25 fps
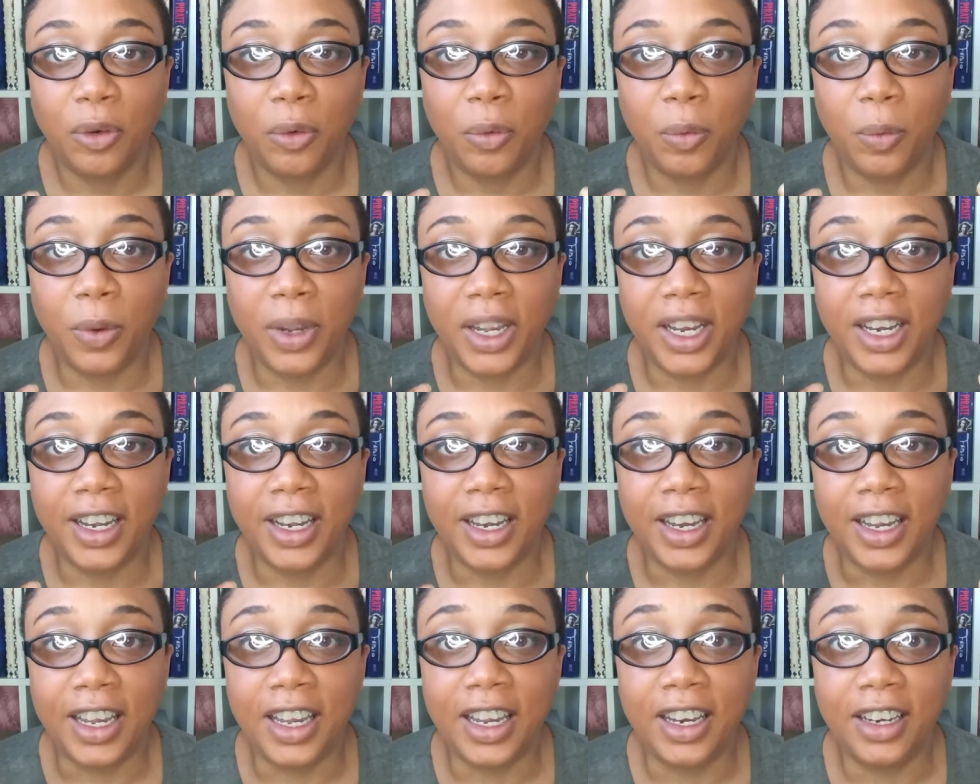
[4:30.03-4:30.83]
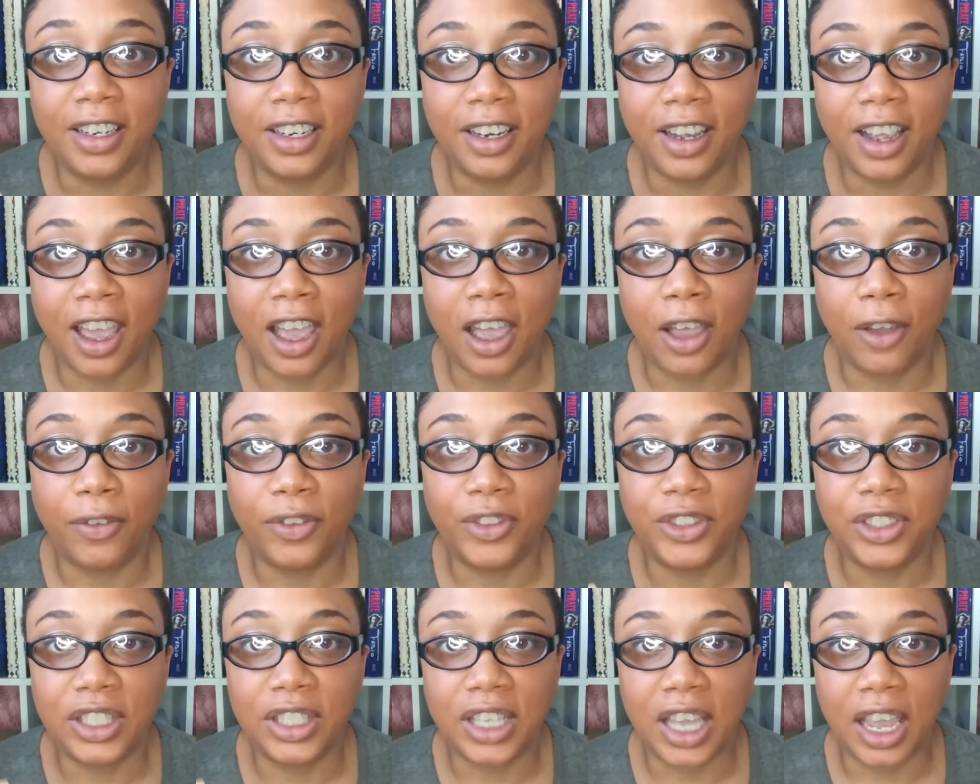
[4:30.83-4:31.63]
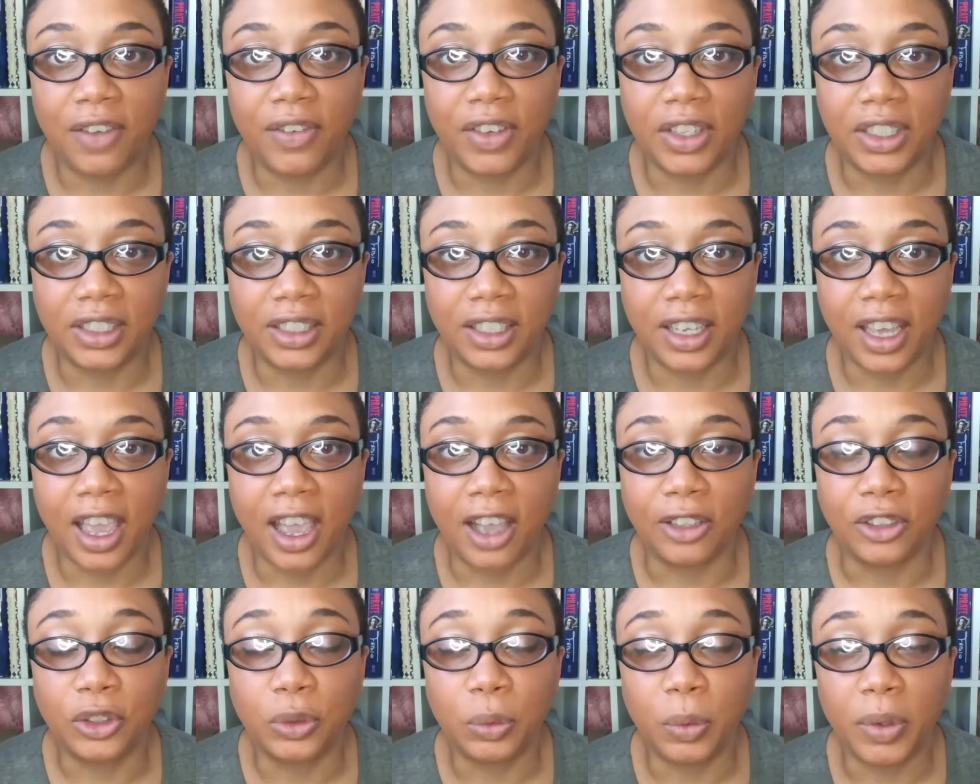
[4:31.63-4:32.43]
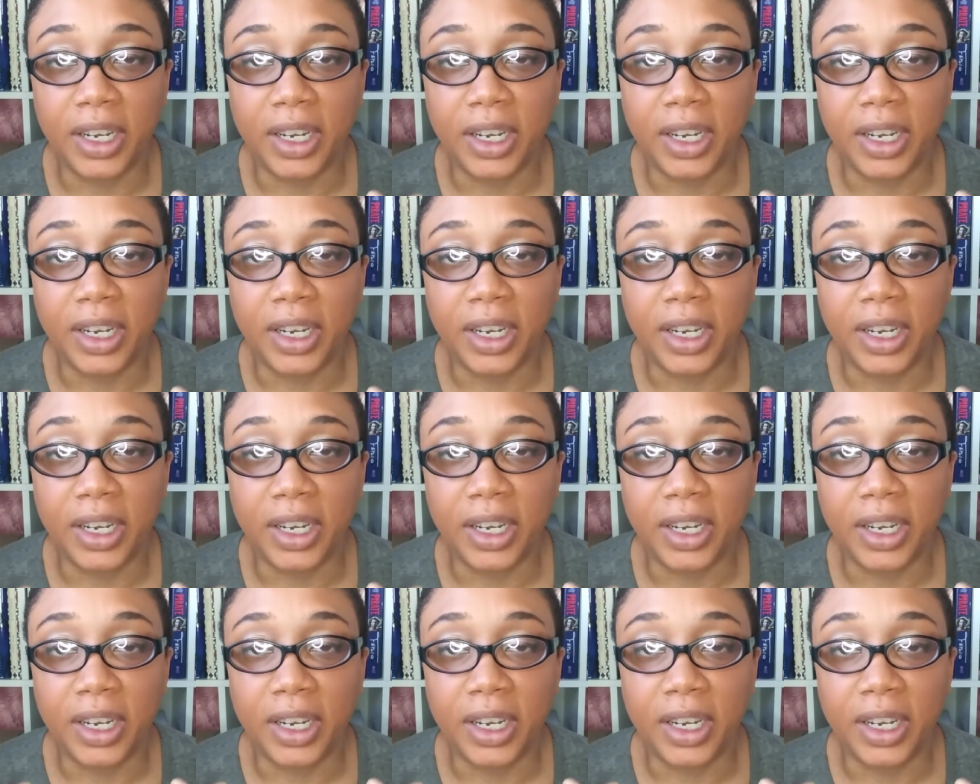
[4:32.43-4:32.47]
We need to have savings accounts.